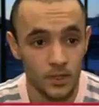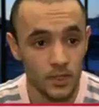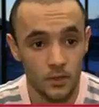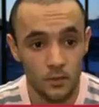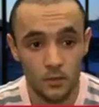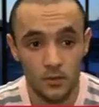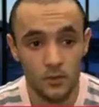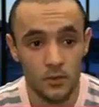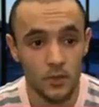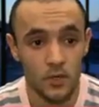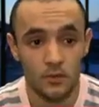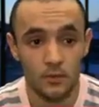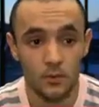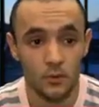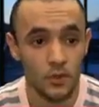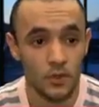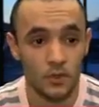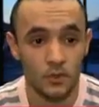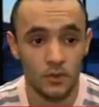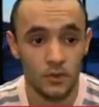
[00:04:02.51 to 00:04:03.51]
take it with you
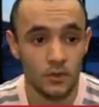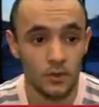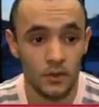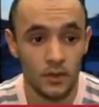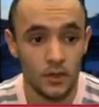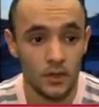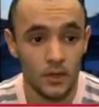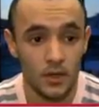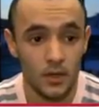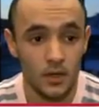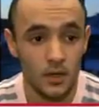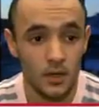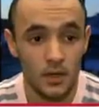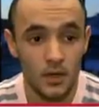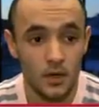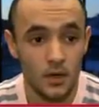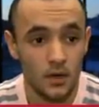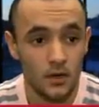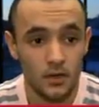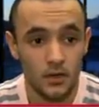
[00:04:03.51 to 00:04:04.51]
everywhere, and
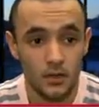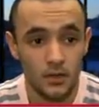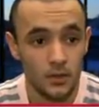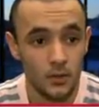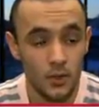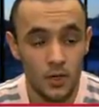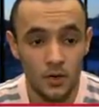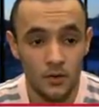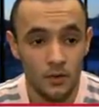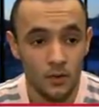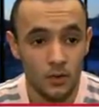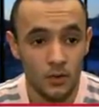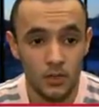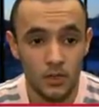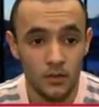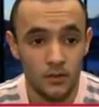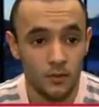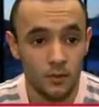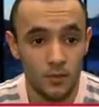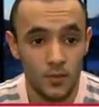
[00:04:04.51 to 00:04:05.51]
you have all
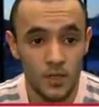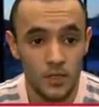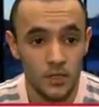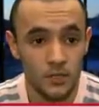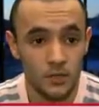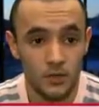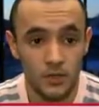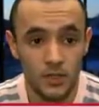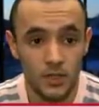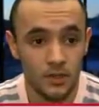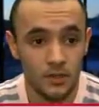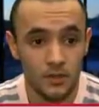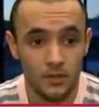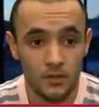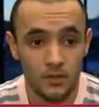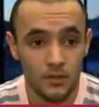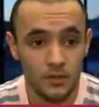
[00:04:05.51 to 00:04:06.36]
the information you need.